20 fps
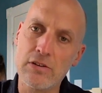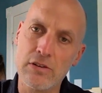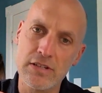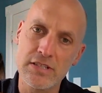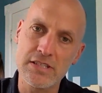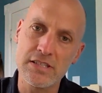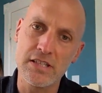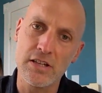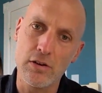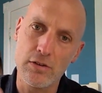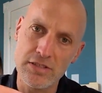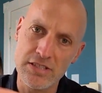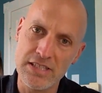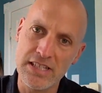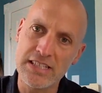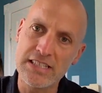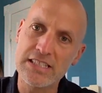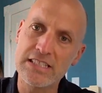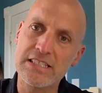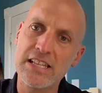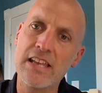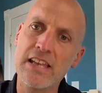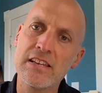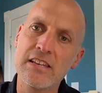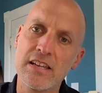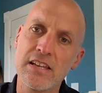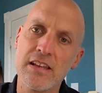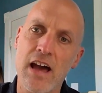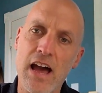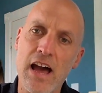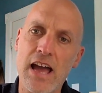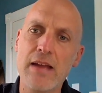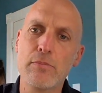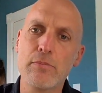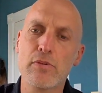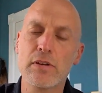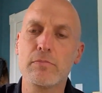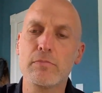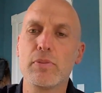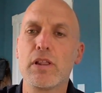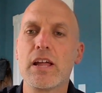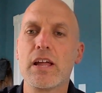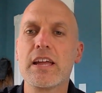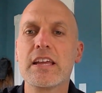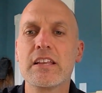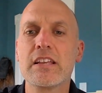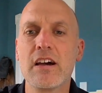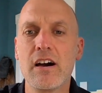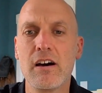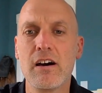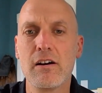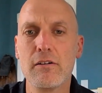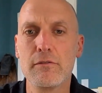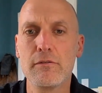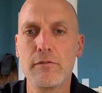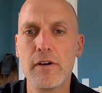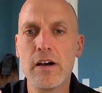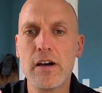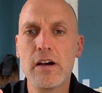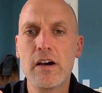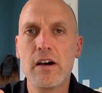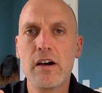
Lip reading: or it's an extended hybrid plane of